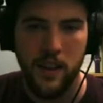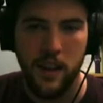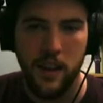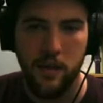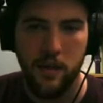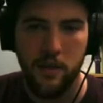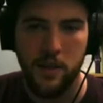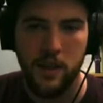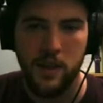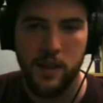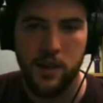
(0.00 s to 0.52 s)

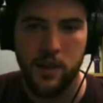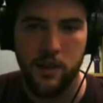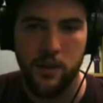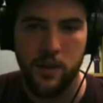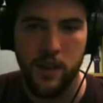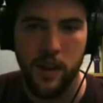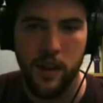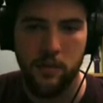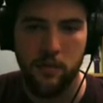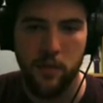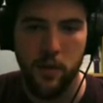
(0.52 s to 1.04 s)
I'm gonna shoot
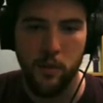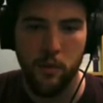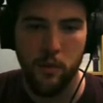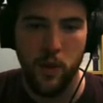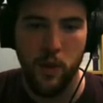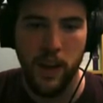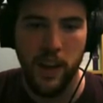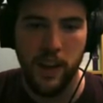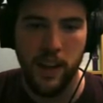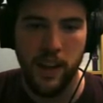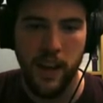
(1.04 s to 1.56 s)
them from
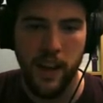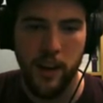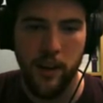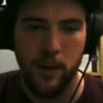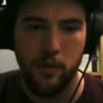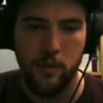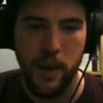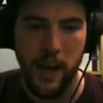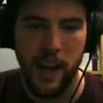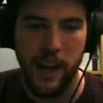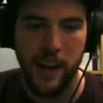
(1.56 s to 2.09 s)
way the
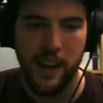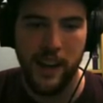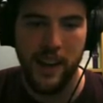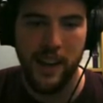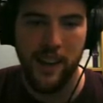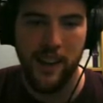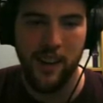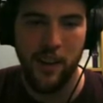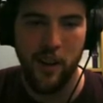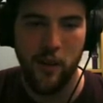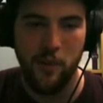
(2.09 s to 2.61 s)
hell back
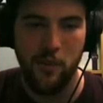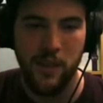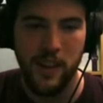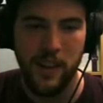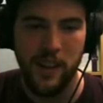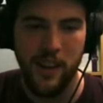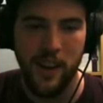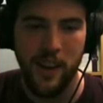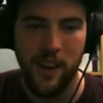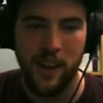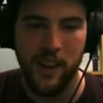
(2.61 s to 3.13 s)
here, hopefully
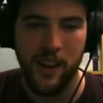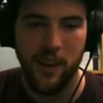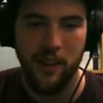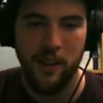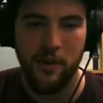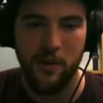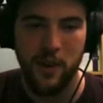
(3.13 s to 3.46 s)
knock out a